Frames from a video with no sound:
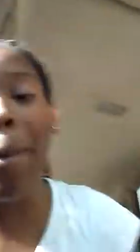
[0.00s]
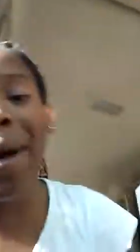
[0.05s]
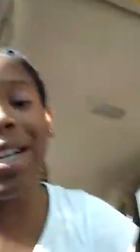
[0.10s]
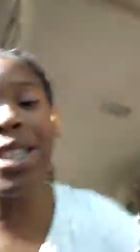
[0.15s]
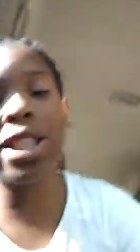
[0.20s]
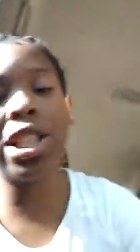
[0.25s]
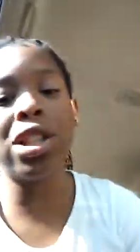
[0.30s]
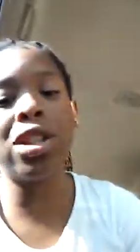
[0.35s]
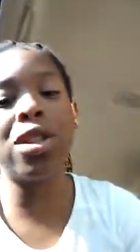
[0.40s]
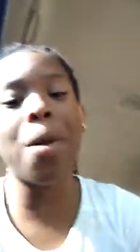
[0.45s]
my
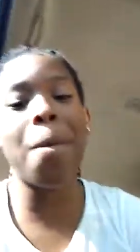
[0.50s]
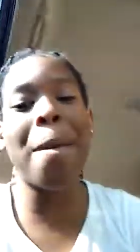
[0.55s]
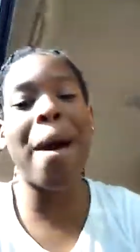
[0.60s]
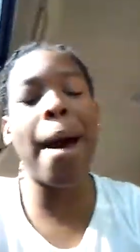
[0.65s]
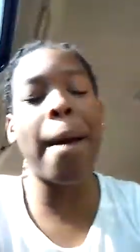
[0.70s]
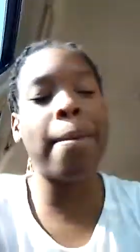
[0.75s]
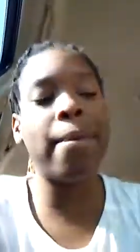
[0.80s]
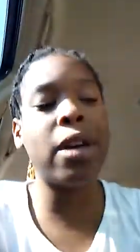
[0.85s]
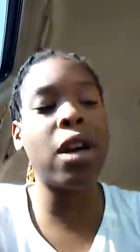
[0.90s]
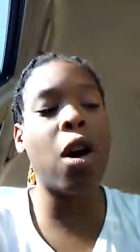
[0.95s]
sister
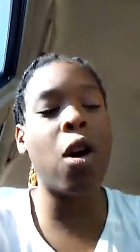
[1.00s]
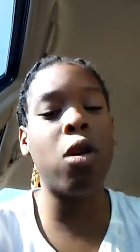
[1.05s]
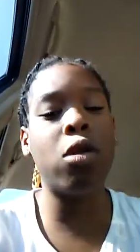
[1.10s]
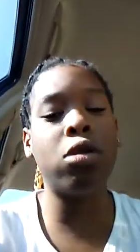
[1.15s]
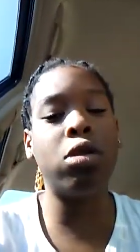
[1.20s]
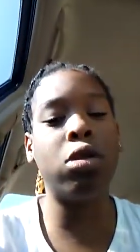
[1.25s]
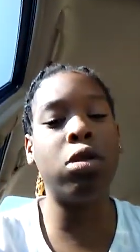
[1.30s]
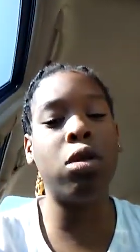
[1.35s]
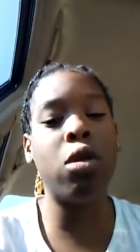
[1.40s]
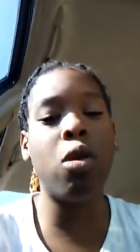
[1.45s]
might be
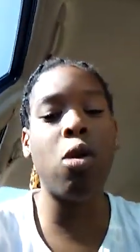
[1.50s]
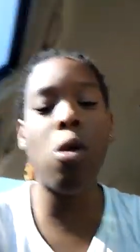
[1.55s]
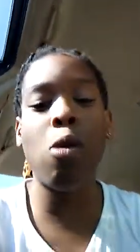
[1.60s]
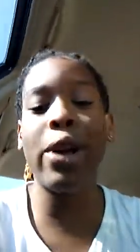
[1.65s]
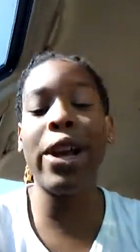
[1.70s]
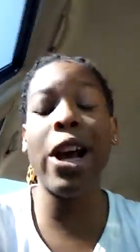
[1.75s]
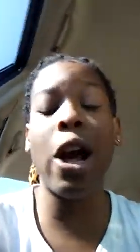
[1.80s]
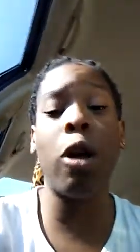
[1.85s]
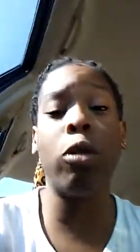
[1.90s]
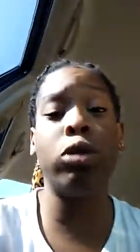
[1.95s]
old school.
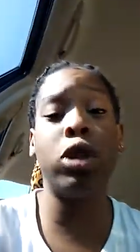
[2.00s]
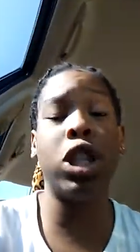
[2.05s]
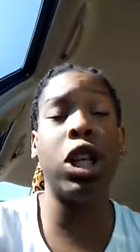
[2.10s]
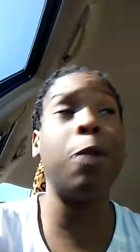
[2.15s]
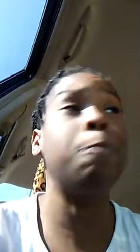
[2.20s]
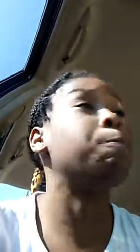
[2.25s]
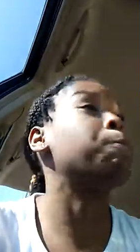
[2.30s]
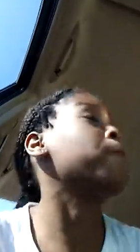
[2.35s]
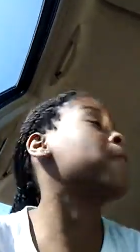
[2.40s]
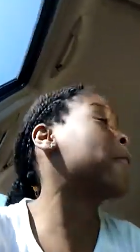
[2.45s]
We gonna
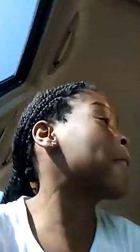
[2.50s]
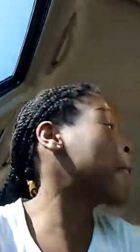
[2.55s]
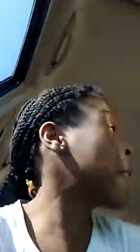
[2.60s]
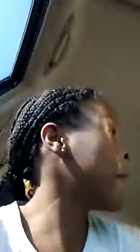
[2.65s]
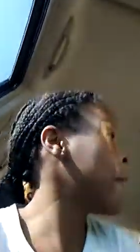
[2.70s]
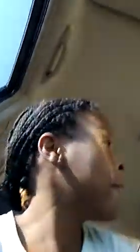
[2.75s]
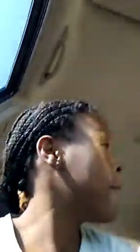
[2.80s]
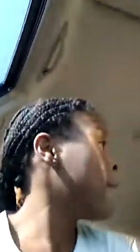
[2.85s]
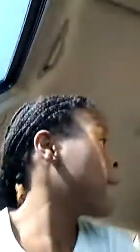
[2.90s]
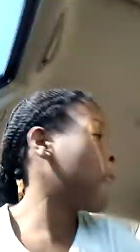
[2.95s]
see.
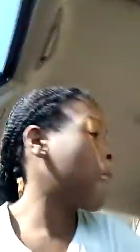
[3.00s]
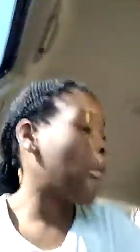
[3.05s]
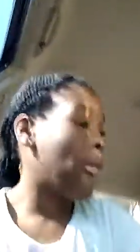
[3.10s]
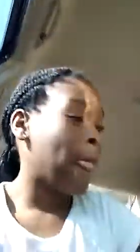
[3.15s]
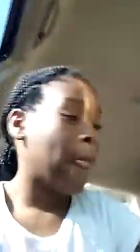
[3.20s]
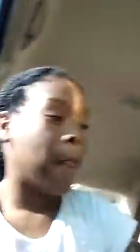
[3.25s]
I ain't old